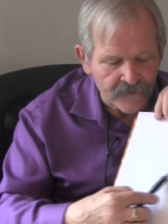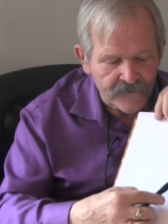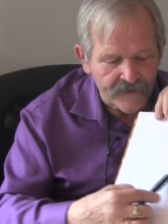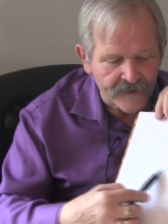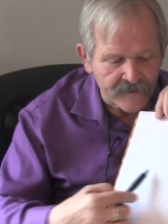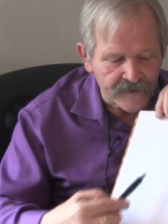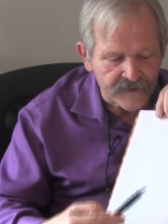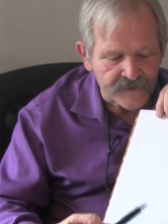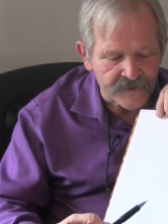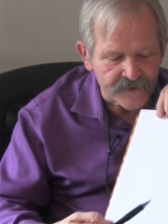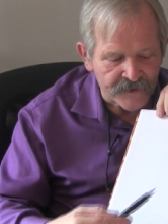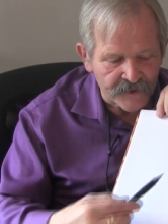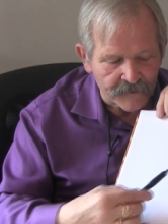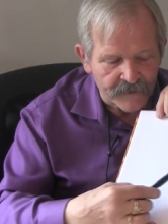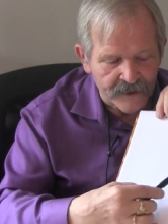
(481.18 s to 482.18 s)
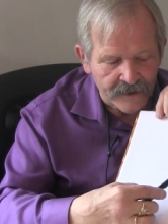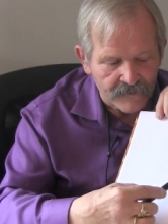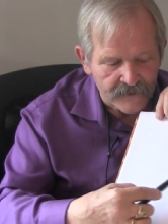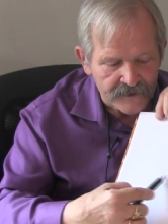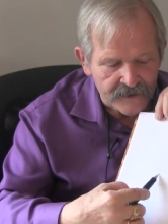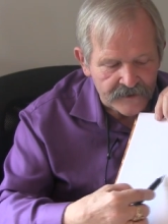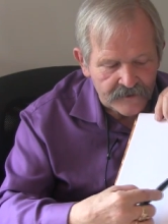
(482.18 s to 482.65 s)
you think this is too
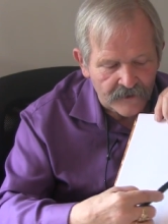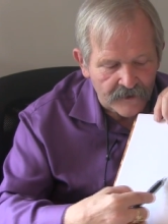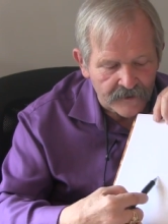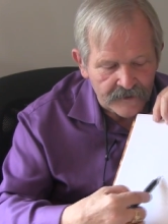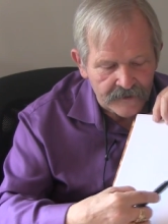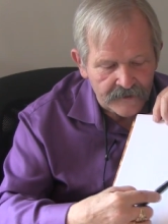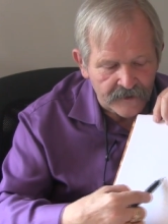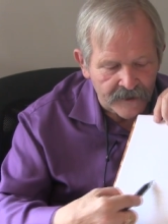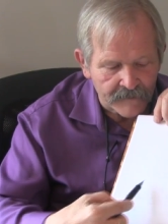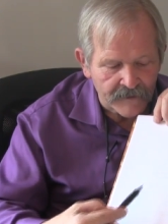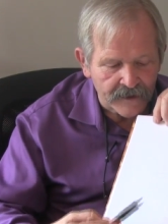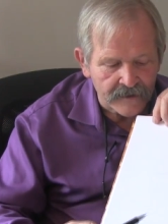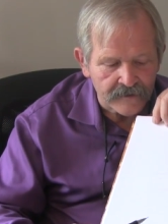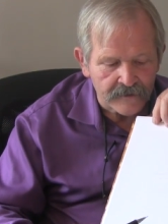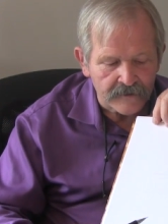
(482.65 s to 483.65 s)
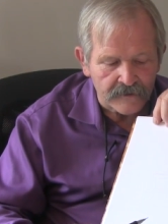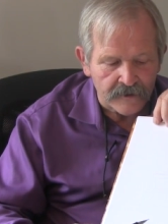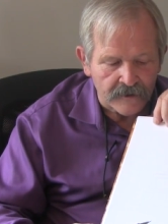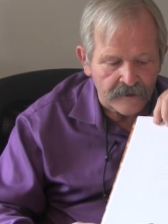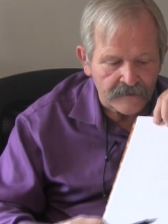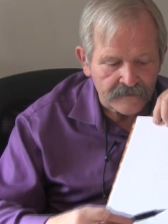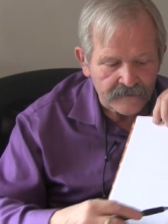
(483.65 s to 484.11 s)
big, well, just draw another line, make it
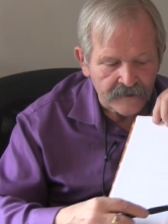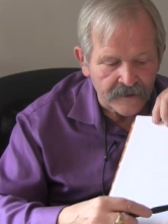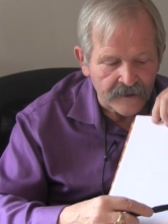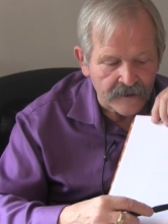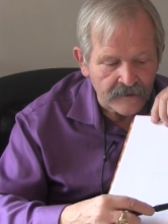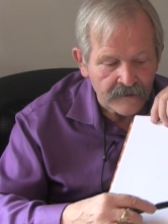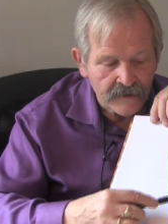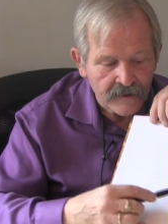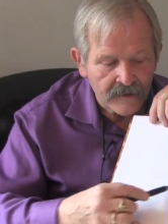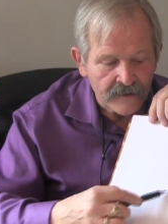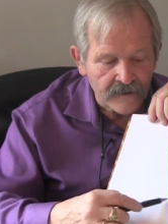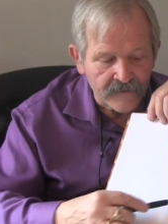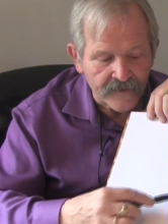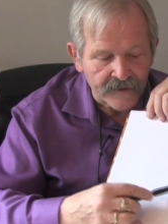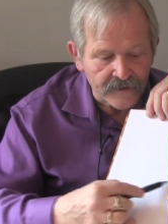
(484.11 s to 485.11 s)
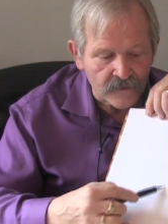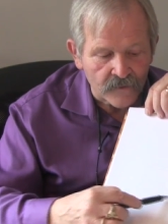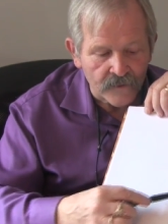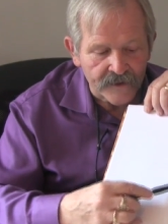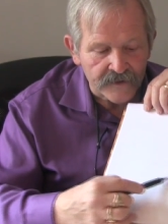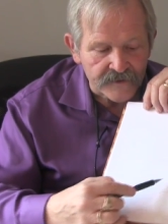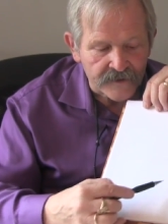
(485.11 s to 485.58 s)
littler. You think the
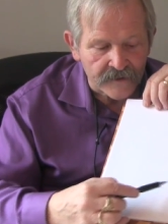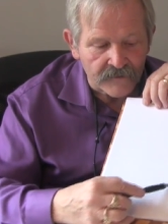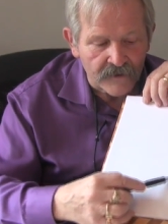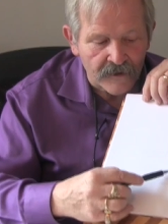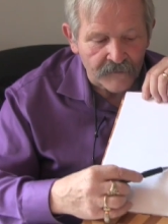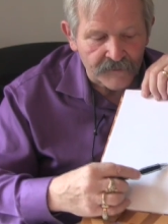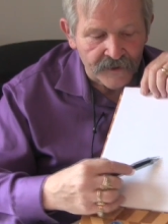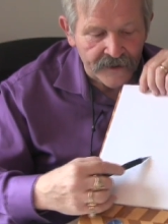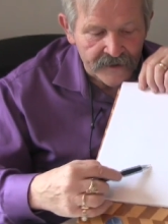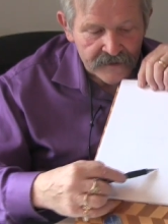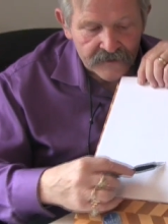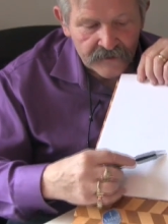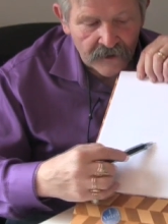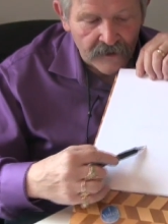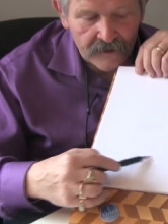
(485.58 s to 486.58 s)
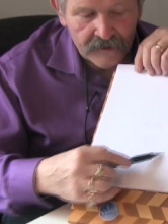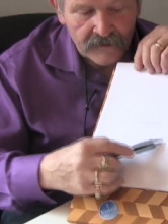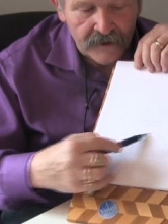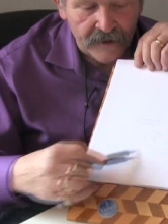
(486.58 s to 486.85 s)
wheel's in the wrong place, draw it in the